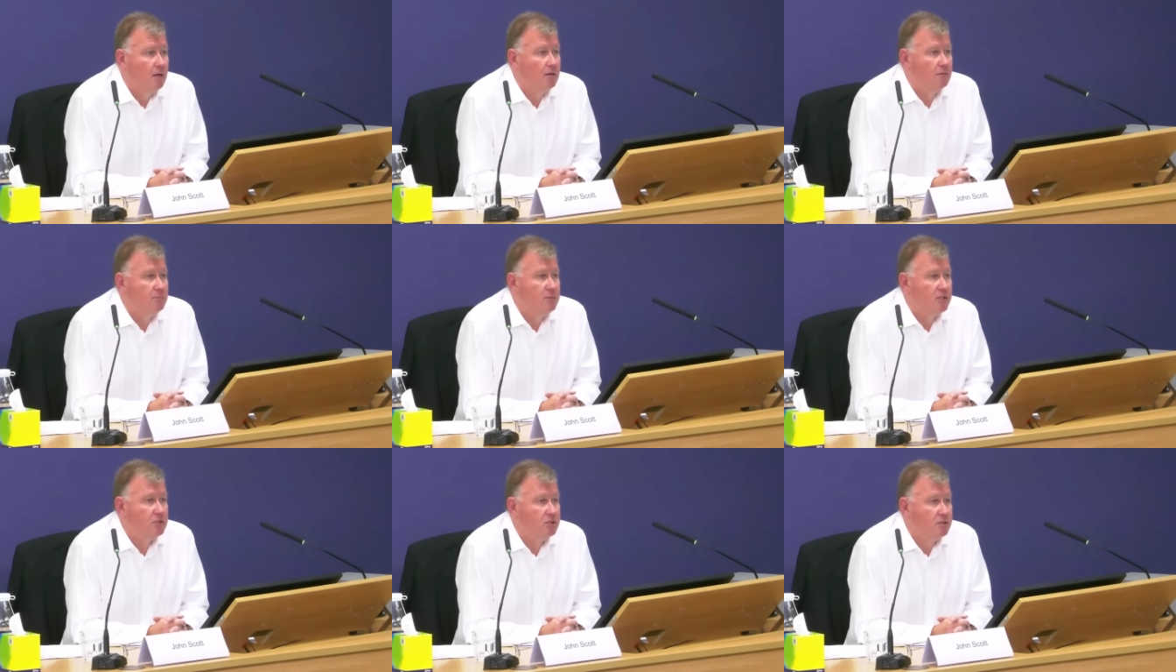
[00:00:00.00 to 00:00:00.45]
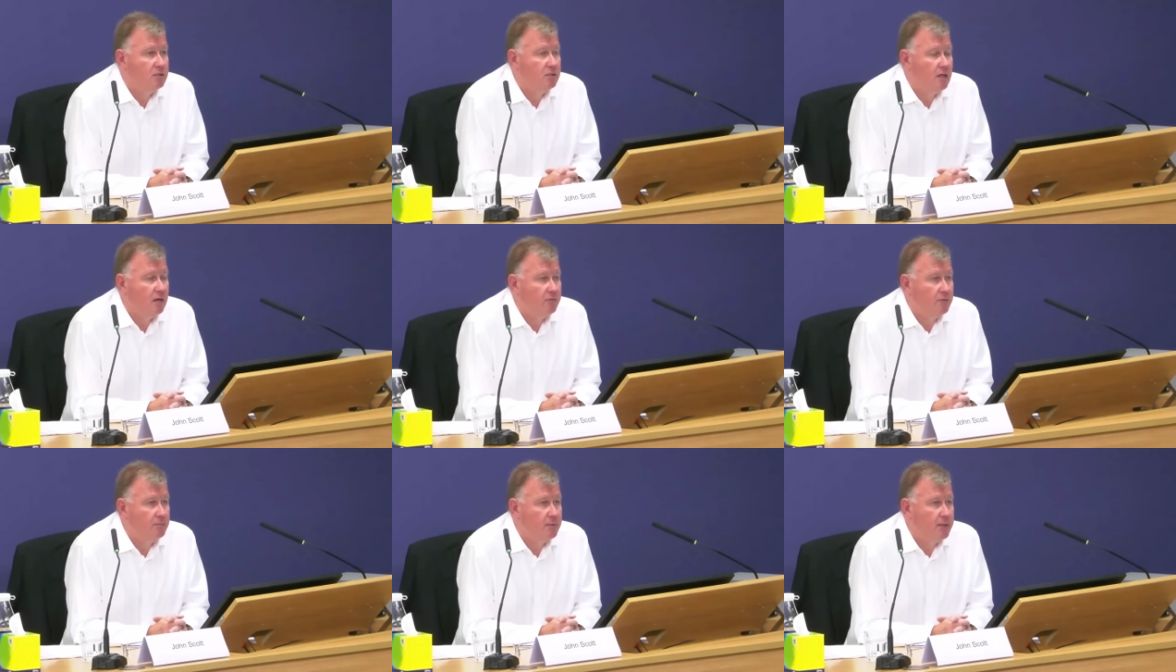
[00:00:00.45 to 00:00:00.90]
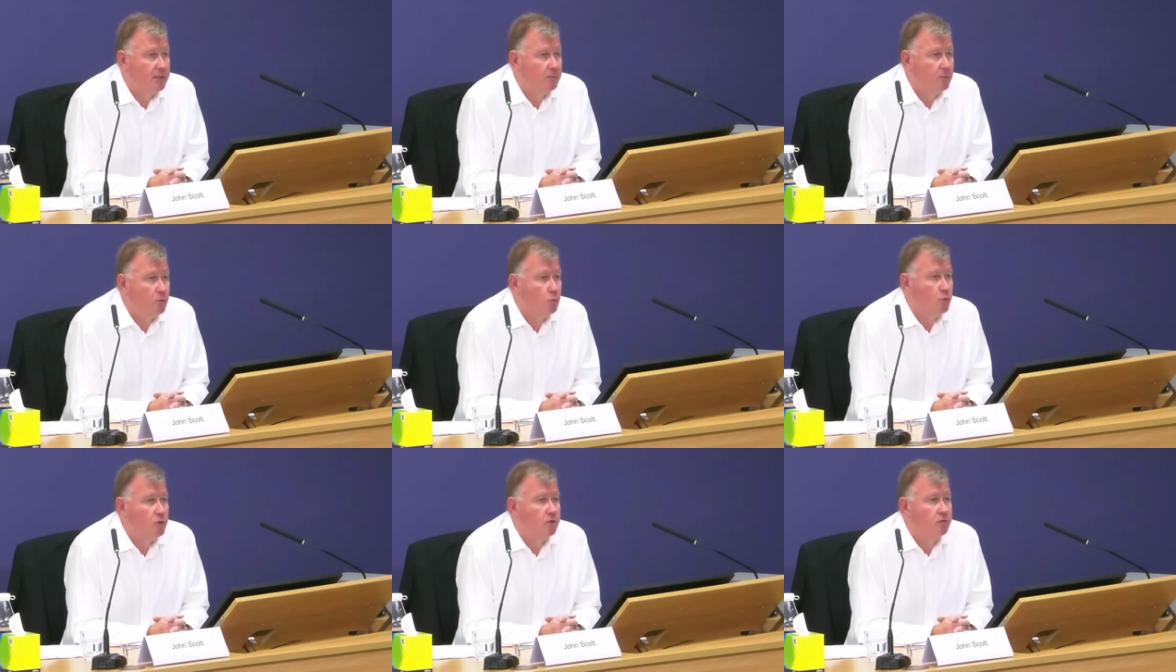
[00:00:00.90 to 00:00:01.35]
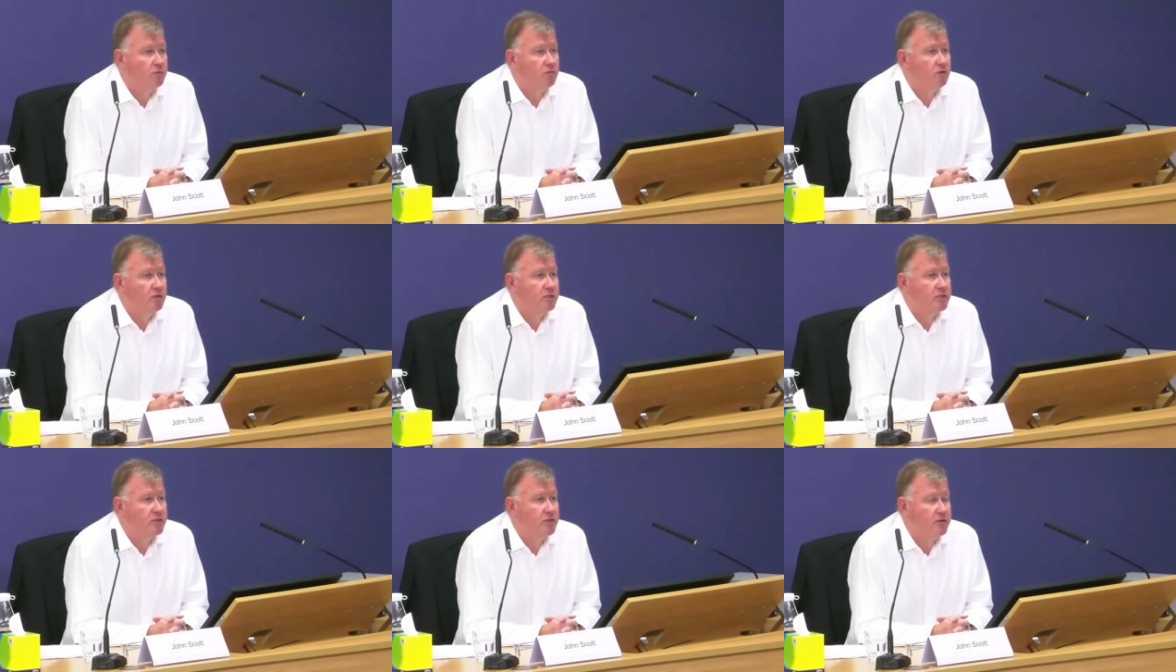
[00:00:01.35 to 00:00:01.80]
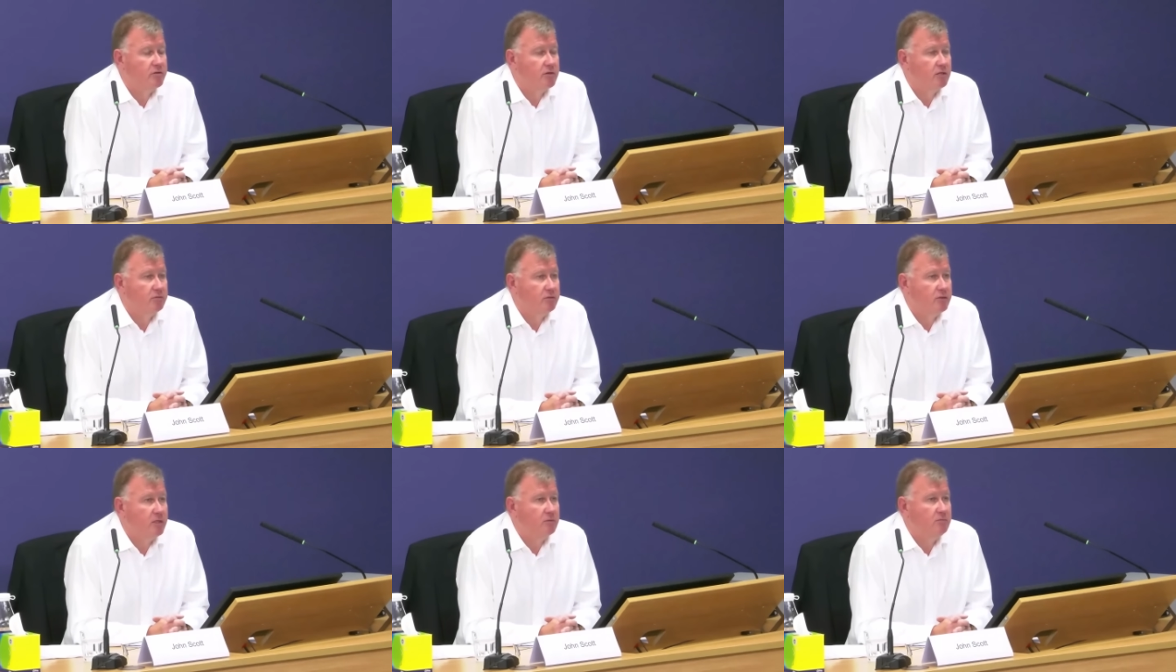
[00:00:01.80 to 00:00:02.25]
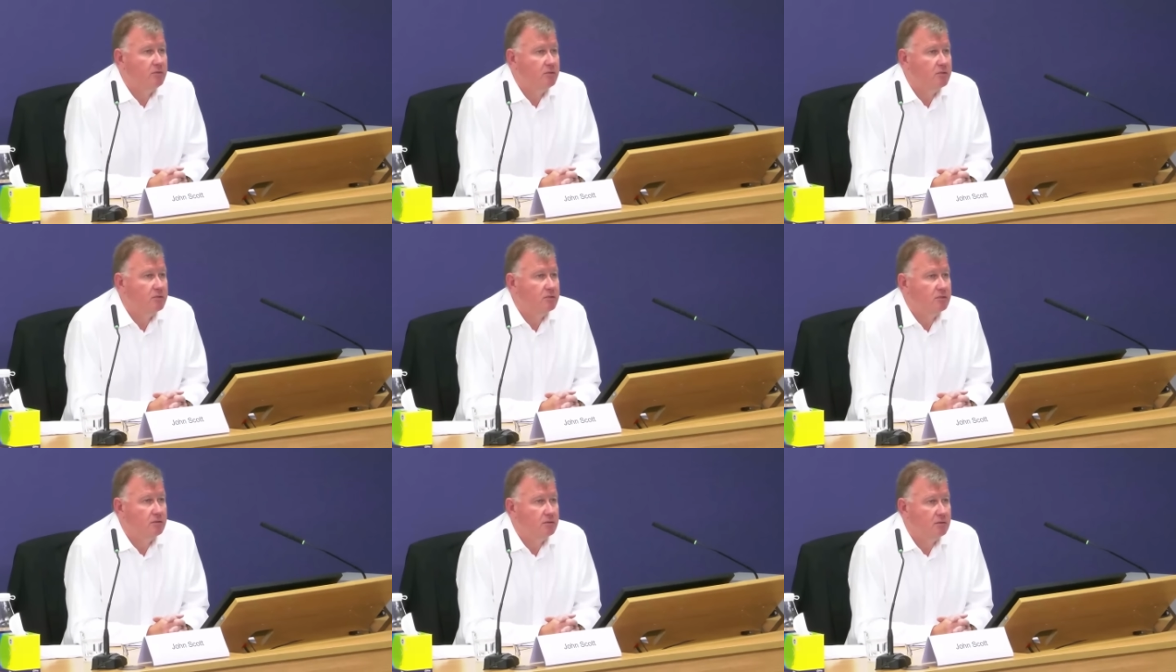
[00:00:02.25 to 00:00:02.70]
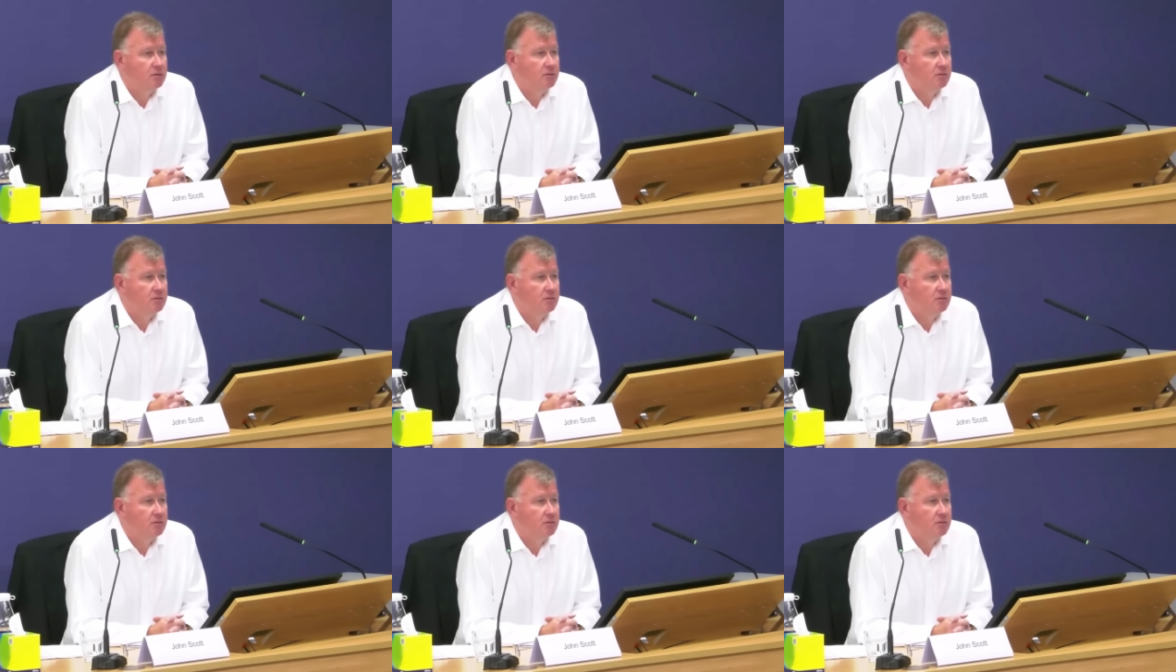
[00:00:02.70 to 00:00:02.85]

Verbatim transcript: I imagine other people would have written their own notes.